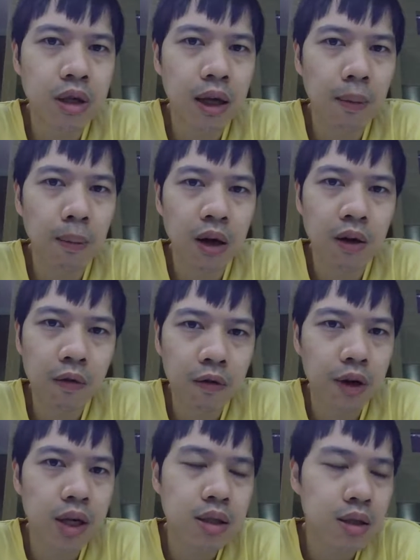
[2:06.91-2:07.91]
like making
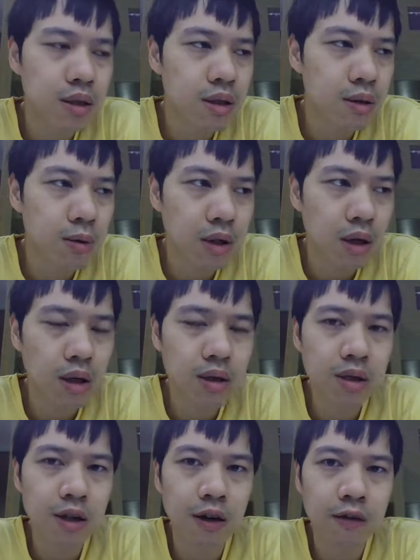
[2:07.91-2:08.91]
friends and
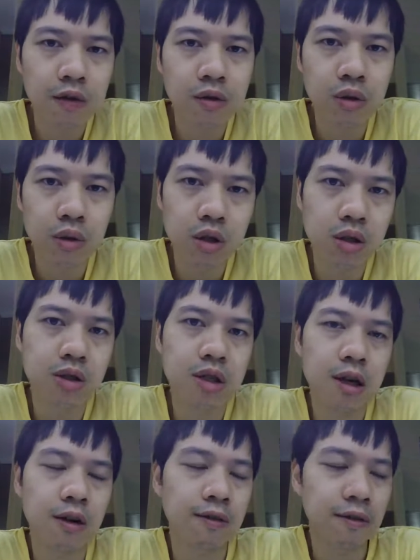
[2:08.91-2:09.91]
stuff, social
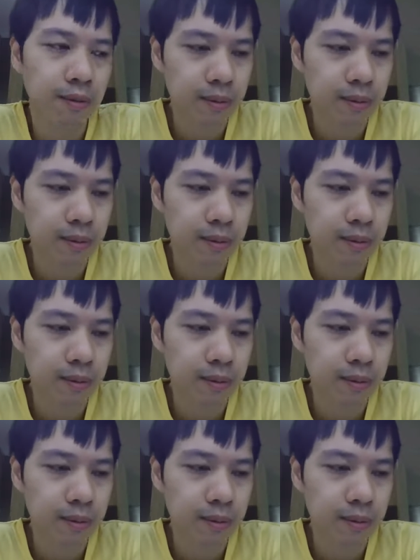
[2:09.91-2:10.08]
stuff.